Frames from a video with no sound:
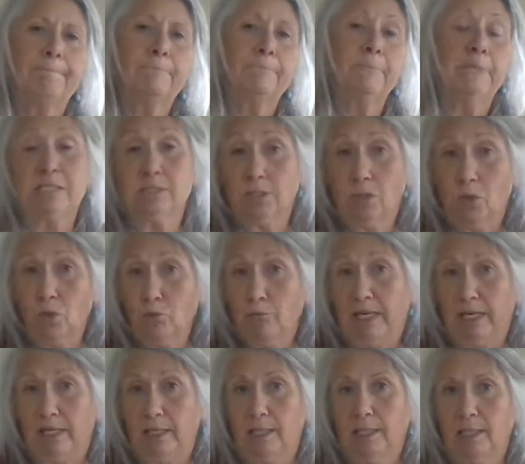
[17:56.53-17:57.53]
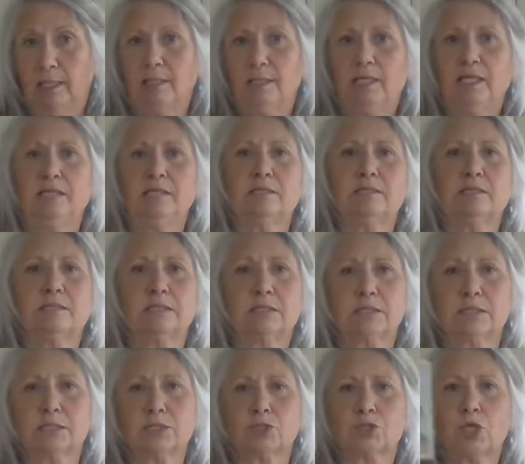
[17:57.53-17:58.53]
his own money.
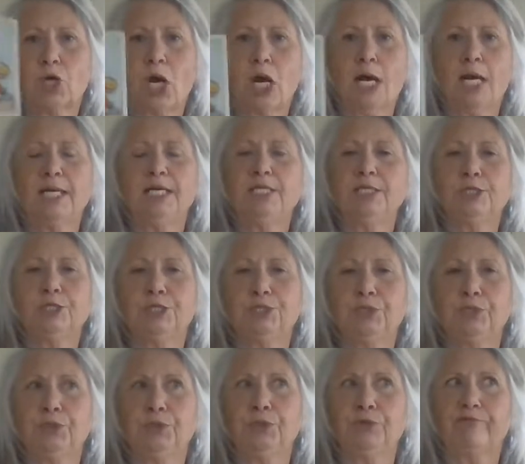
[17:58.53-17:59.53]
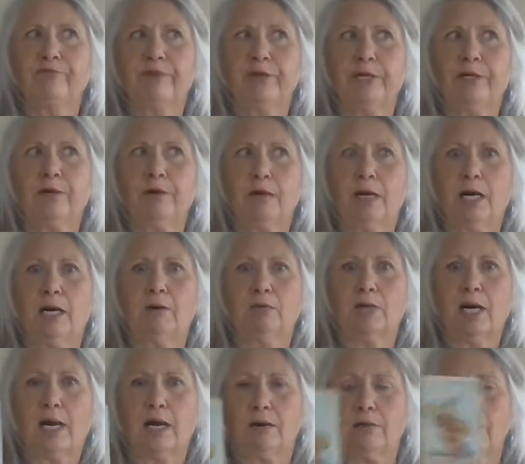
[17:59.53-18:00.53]
He's trying to figure
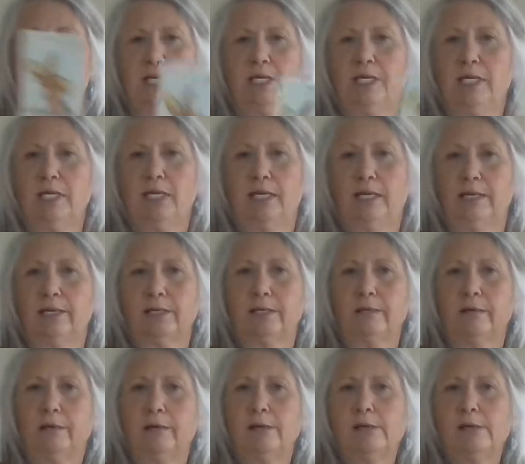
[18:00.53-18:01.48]
out how he can